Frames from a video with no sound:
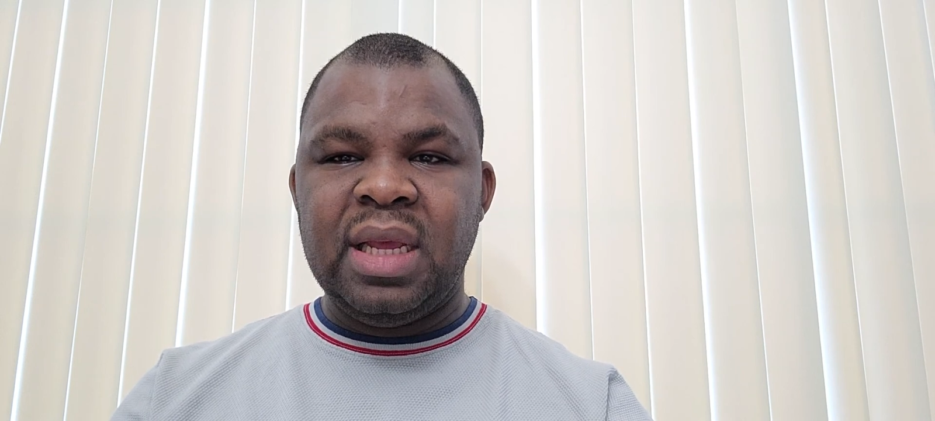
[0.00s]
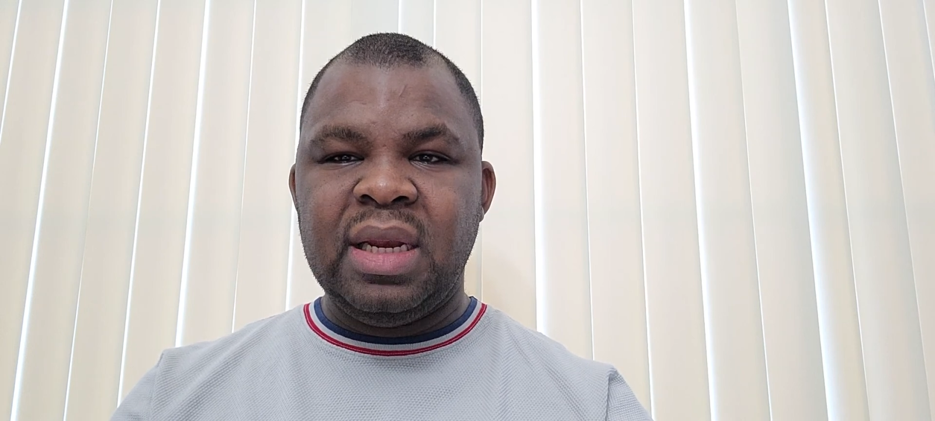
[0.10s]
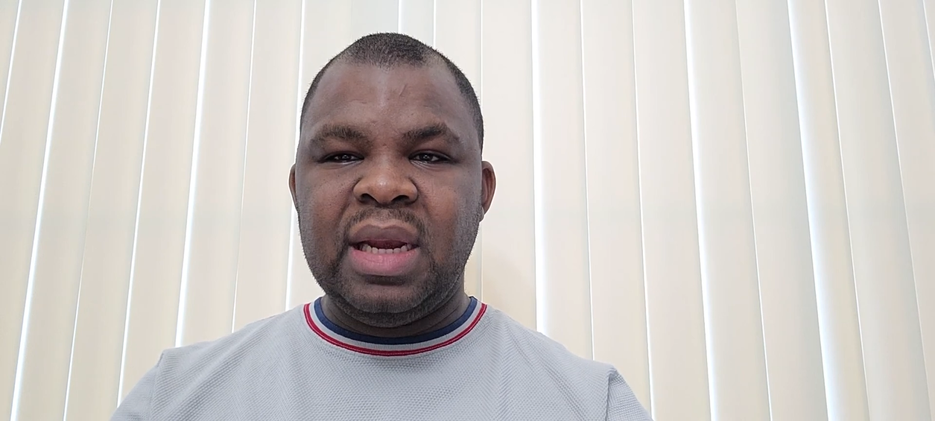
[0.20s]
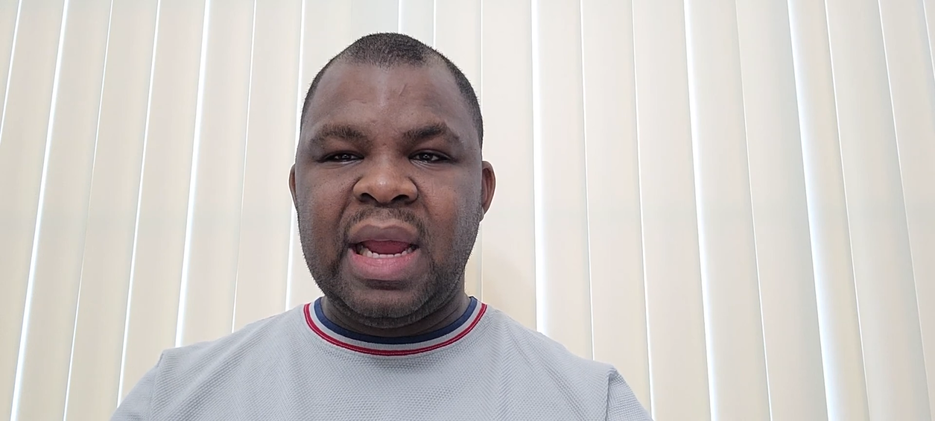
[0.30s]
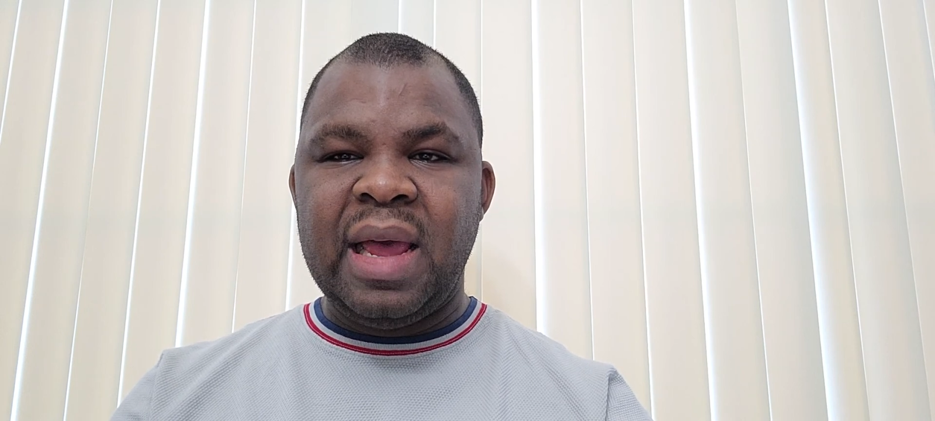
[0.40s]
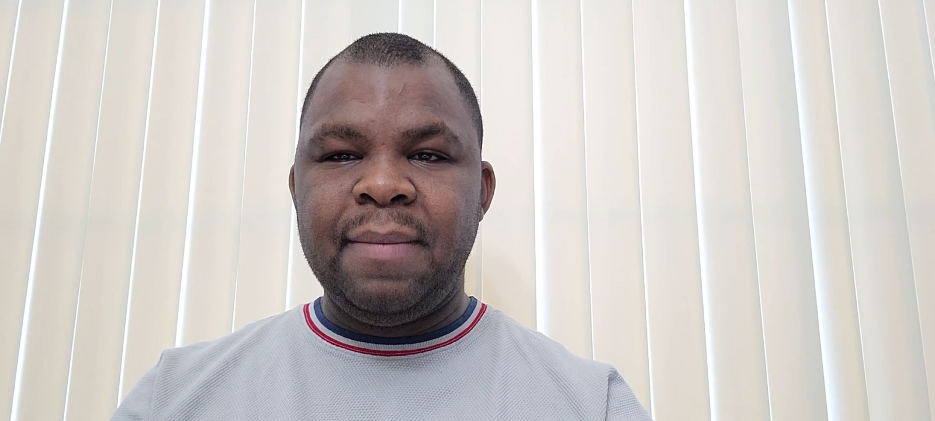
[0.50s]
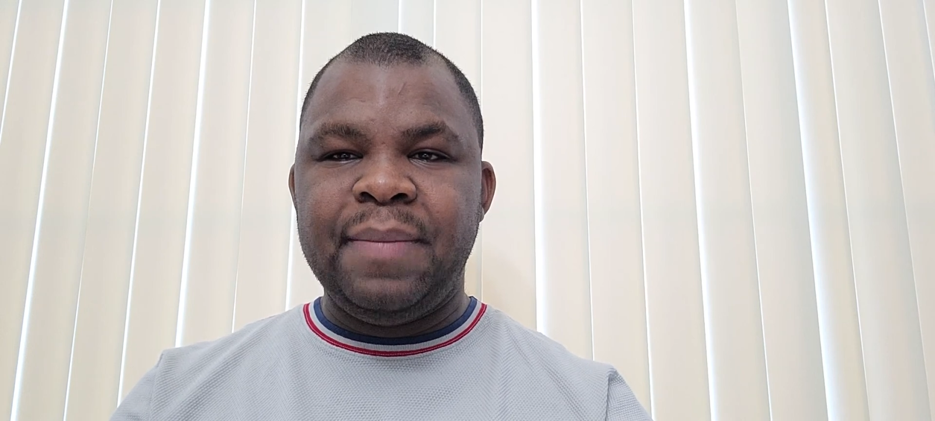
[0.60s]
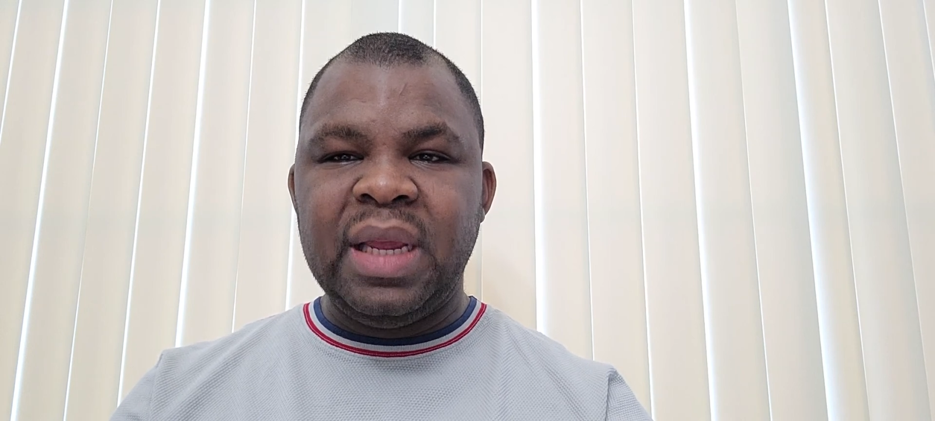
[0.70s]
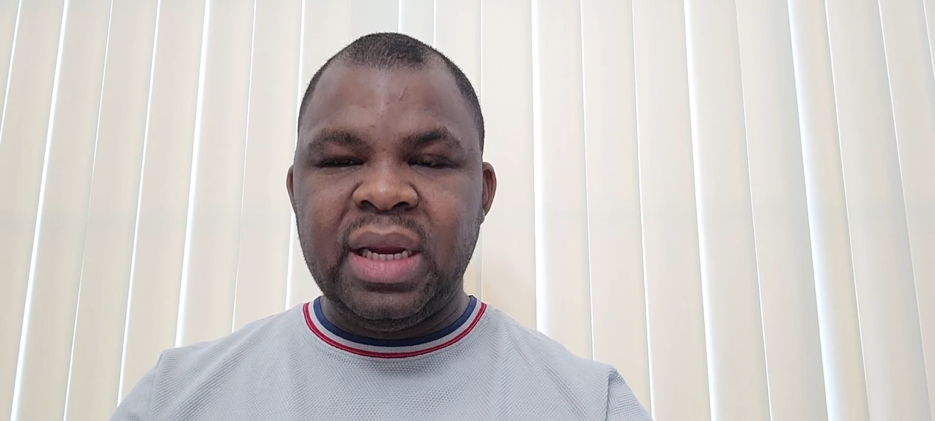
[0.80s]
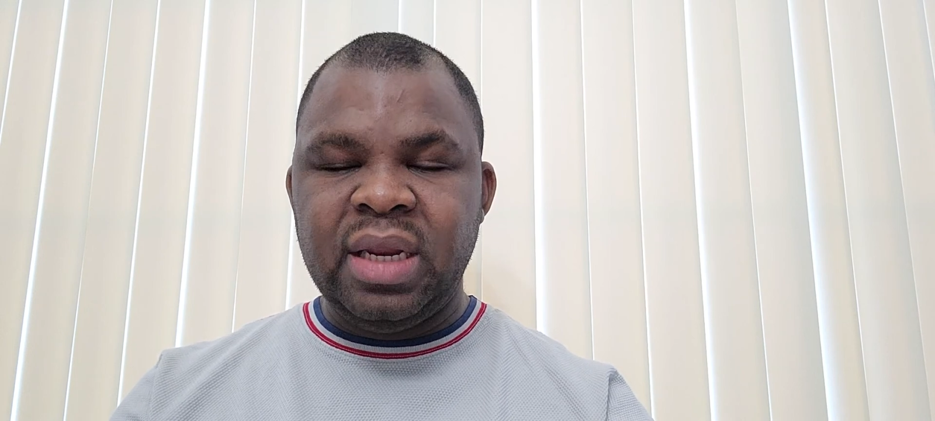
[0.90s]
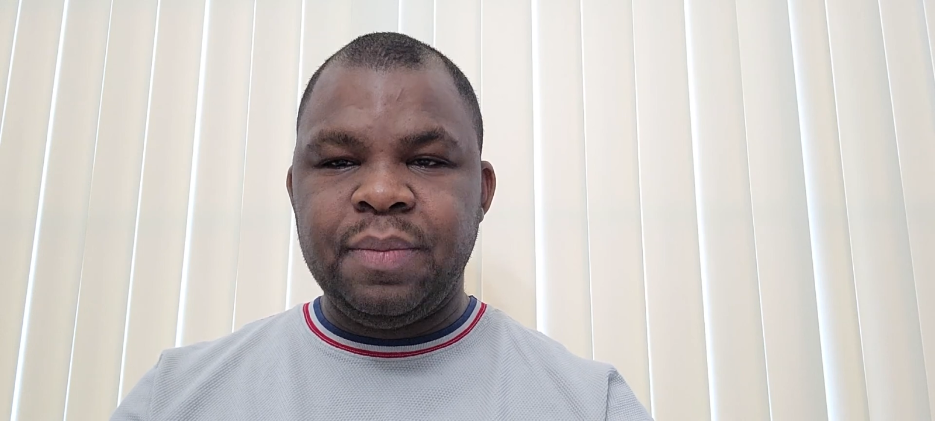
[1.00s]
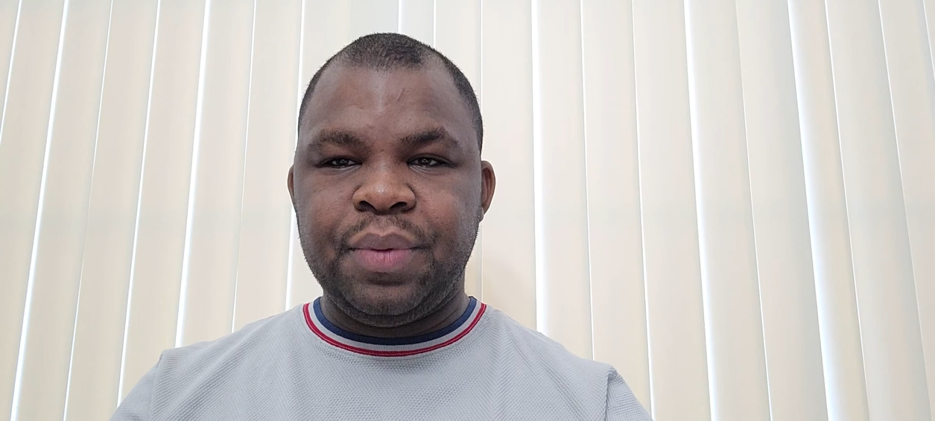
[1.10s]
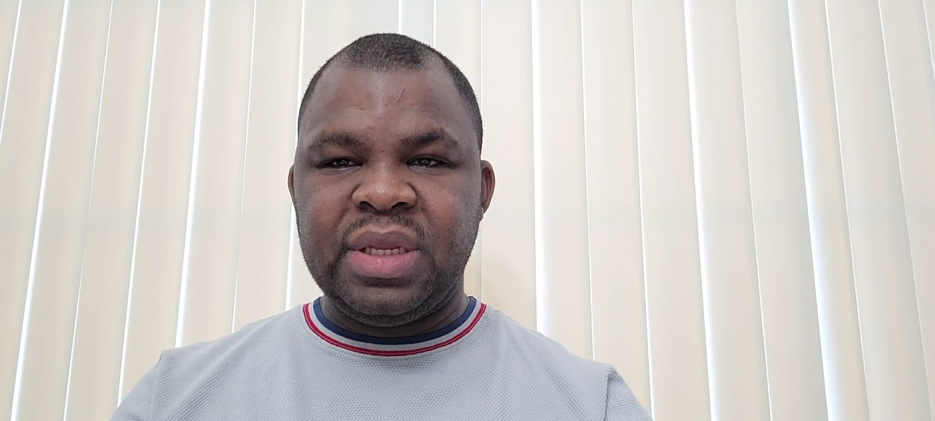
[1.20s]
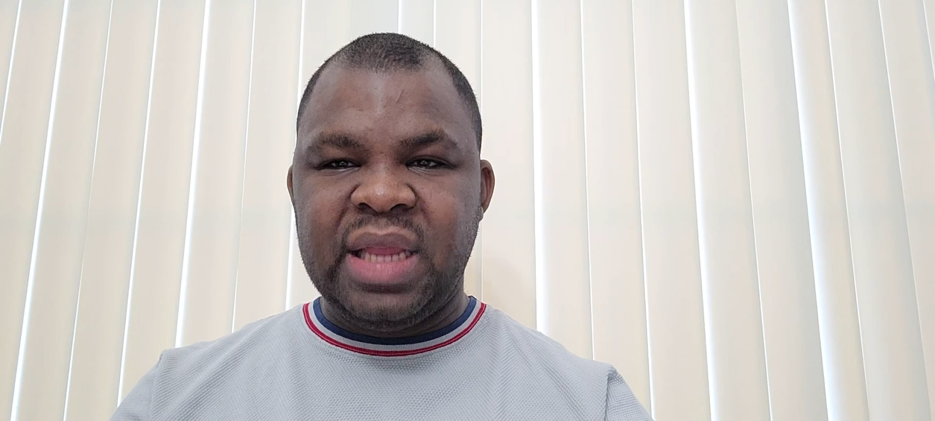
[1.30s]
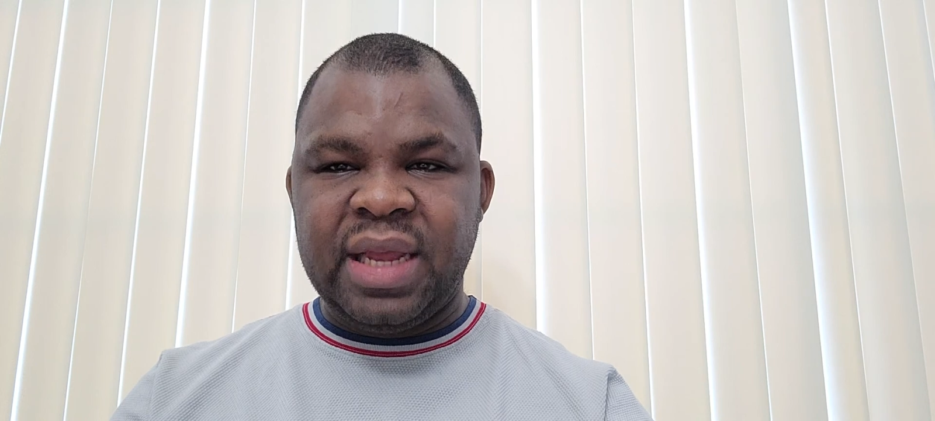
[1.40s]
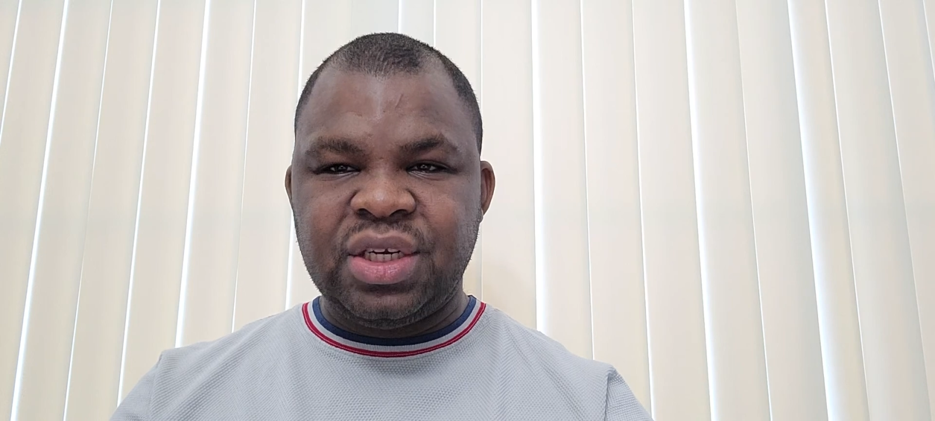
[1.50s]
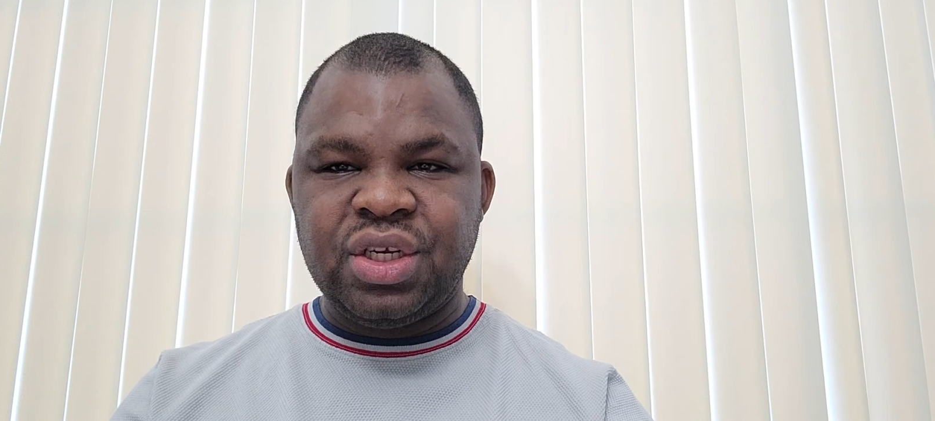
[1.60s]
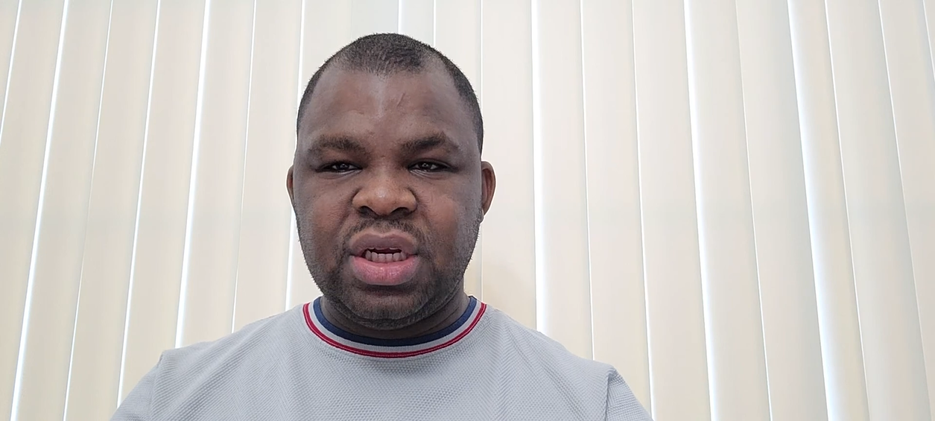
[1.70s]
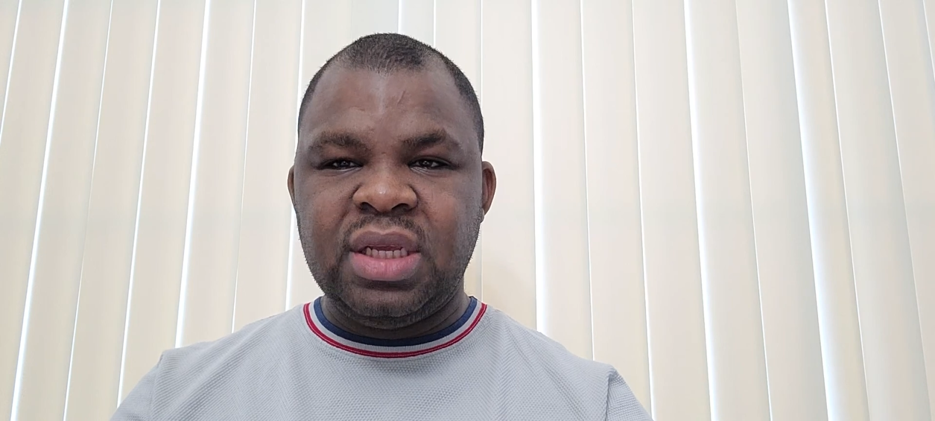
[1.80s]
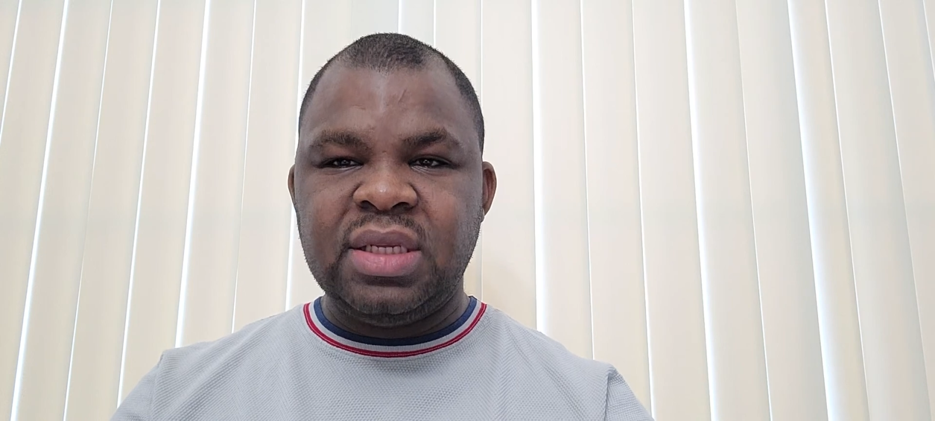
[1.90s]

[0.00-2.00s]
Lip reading: any liability protection.